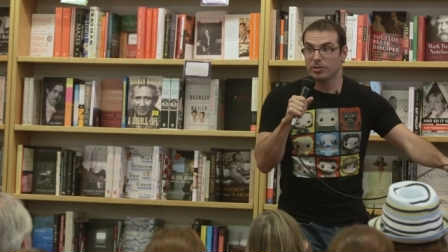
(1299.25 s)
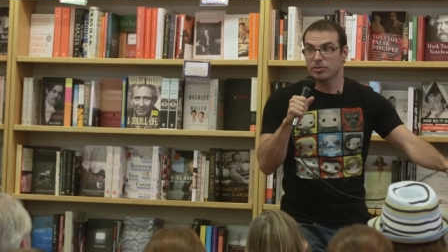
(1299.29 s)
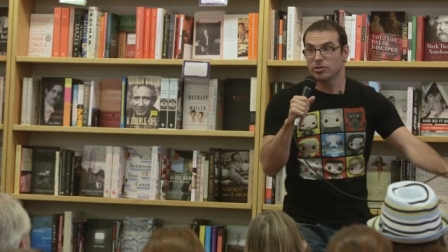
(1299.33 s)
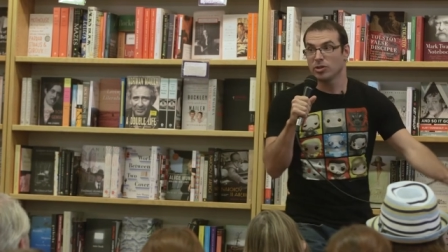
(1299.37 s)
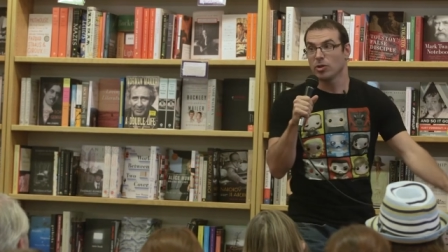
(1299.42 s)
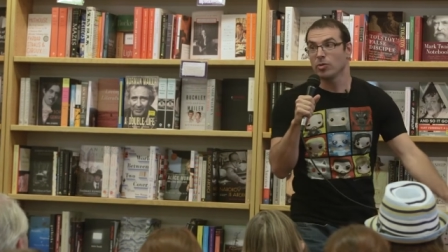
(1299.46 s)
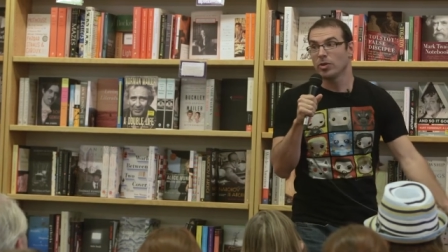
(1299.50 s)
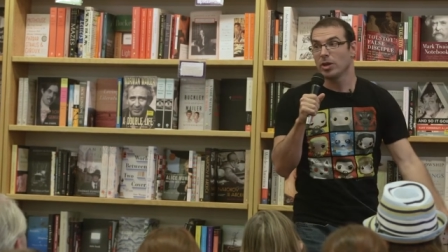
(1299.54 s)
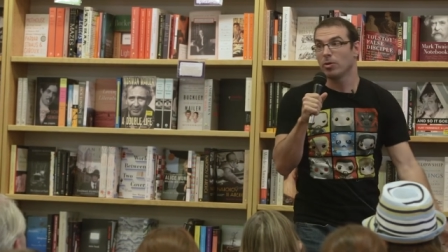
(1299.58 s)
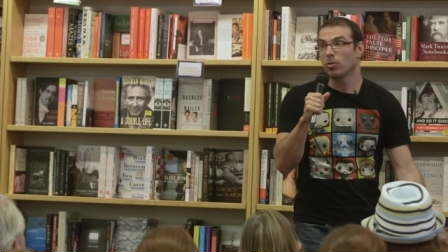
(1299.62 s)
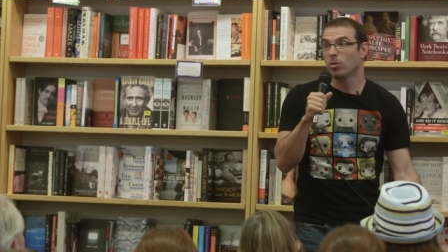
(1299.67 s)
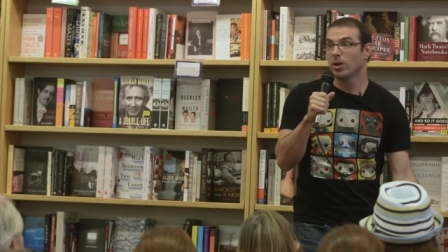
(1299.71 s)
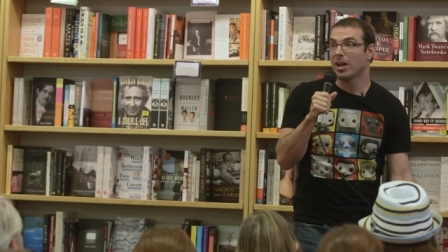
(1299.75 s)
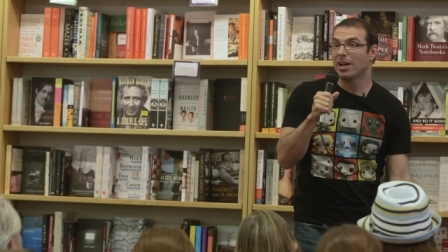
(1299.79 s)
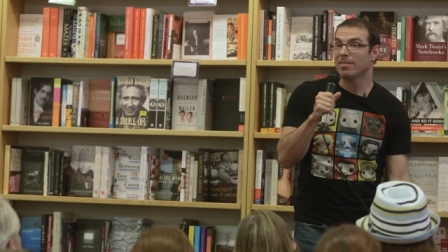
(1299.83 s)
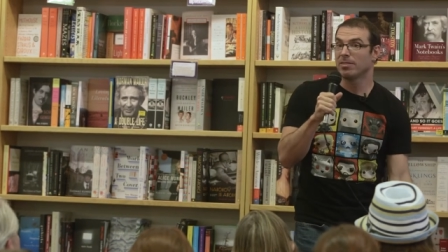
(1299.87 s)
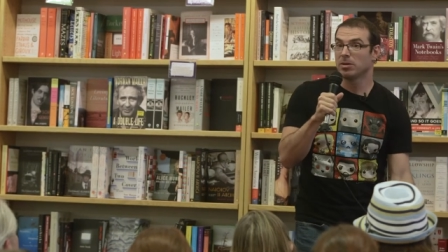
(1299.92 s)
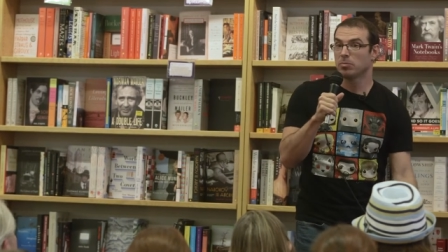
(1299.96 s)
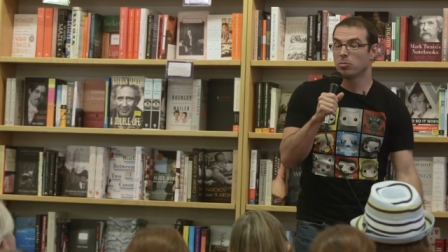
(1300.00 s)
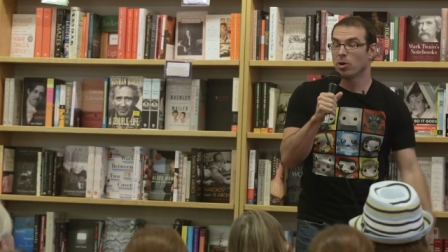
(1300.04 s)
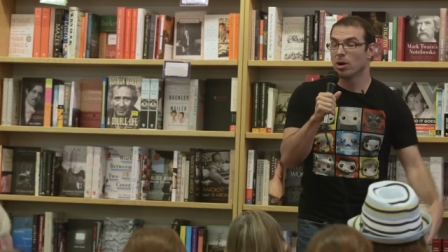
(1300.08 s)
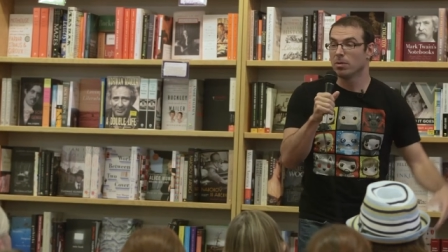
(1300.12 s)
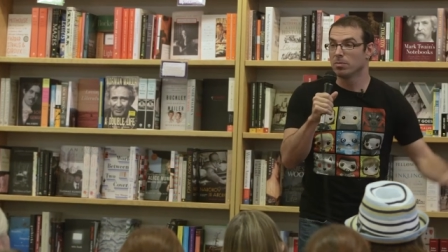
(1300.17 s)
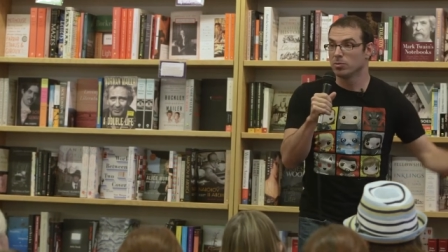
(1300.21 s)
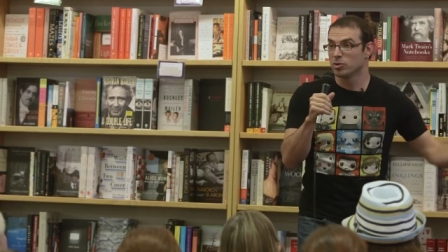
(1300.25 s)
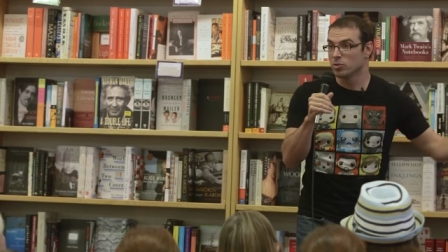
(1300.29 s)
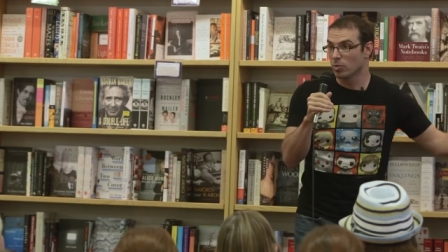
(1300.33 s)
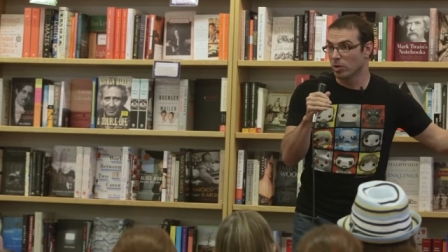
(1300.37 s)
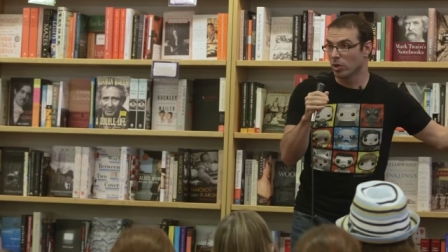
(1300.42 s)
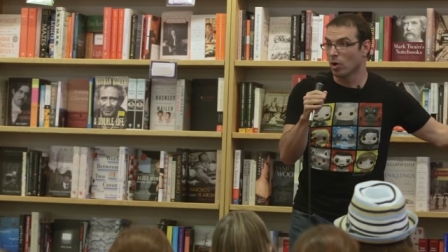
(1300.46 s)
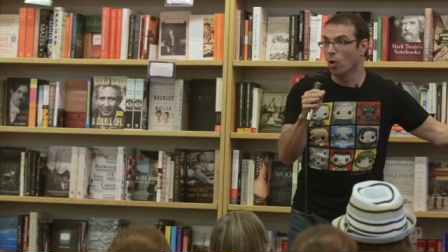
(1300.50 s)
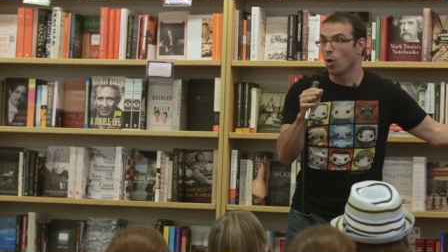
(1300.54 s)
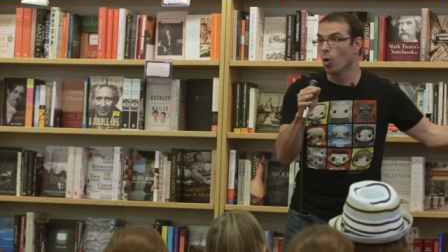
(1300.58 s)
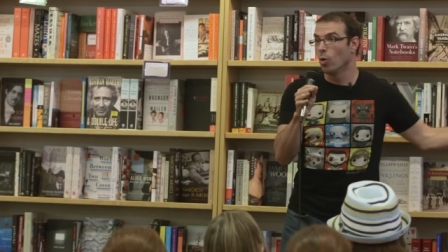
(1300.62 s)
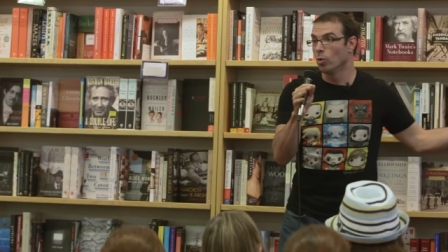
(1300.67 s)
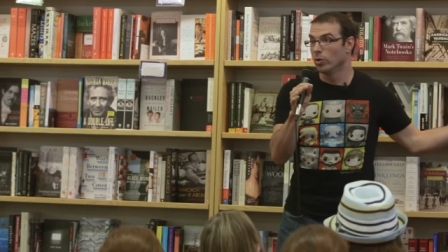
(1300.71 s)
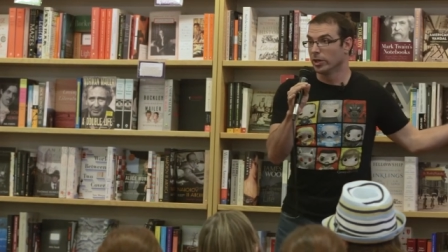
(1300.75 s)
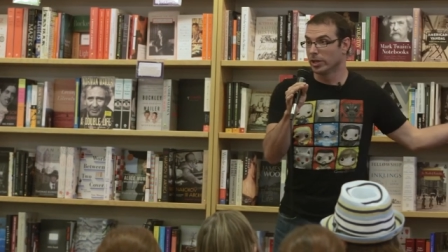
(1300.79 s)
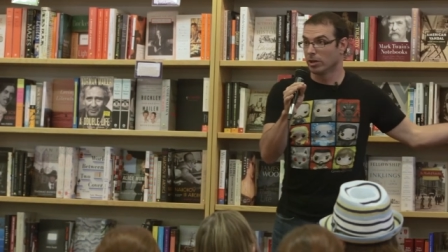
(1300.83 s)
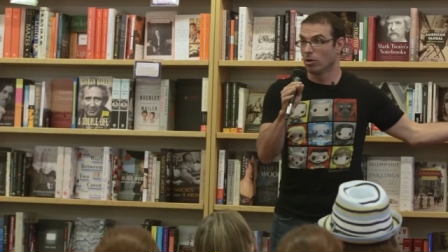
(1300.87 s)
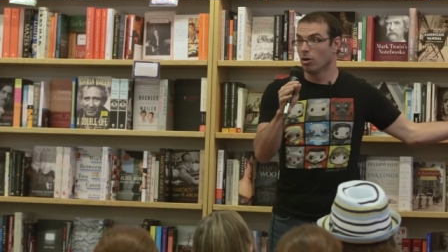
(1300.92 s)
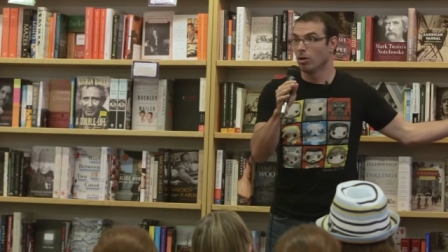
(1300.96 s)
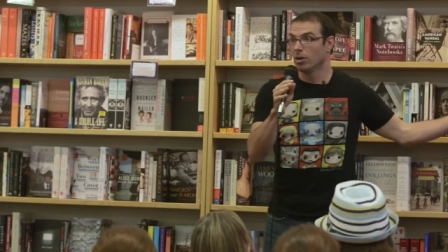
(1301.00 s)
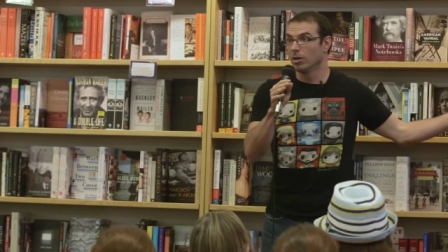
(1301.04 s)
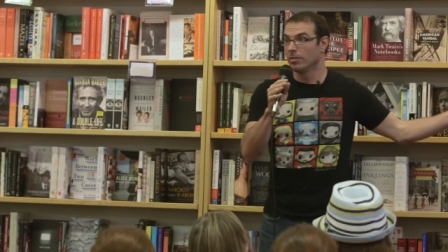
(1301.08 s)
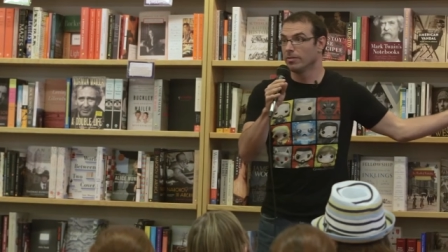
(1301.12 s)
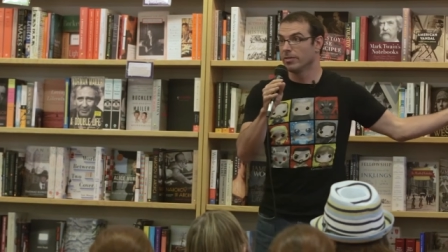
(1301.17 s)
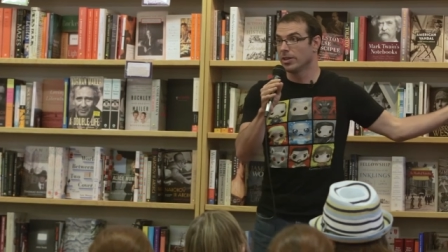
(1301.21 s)
so they were having problems with holding
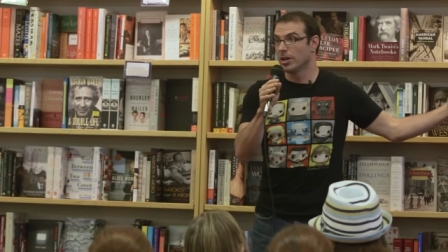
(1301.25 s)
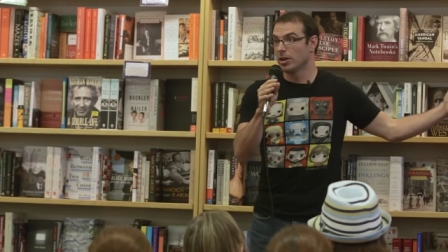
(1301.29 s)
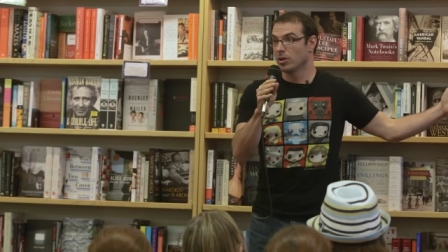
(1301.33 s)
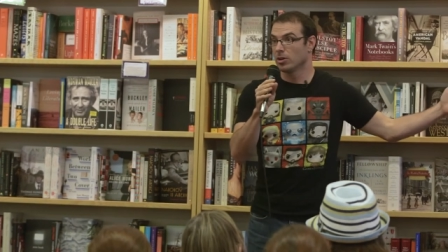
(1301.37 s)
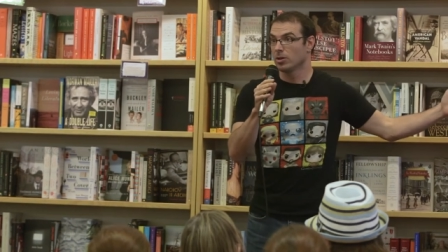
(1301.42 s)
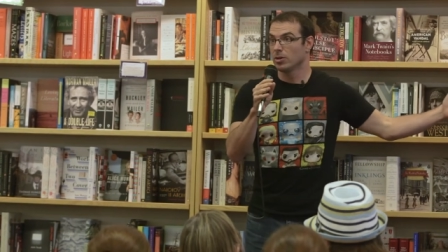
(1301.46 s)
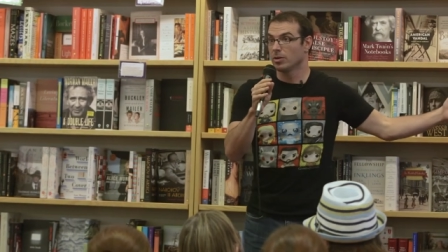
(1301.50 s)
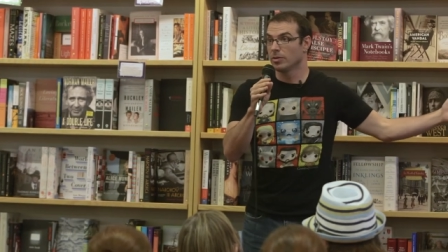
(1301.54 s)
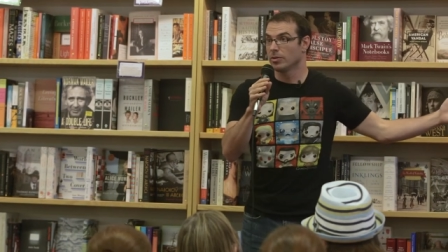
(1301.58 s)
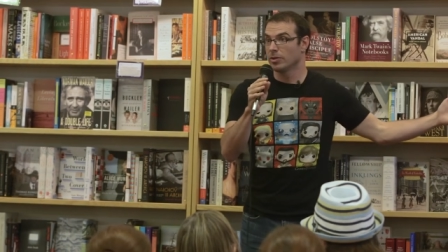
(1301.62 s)
all of their,